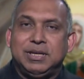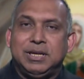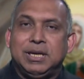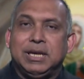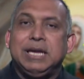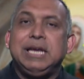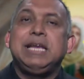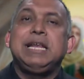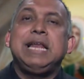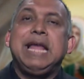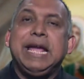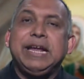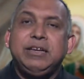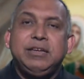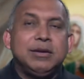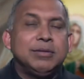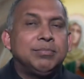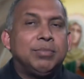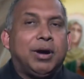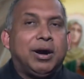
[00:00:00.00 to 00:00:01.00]
He laid
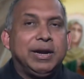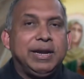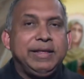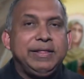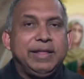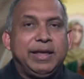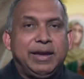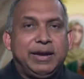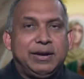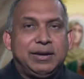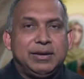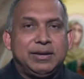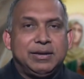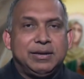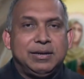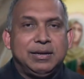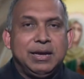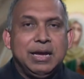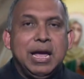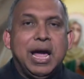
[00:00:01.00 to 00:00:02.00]
your body there
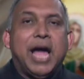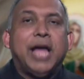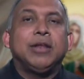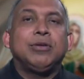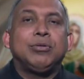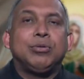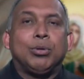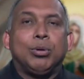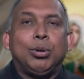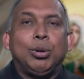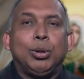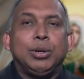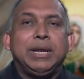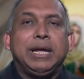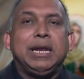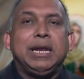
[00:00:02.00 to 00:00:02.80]
and rolled a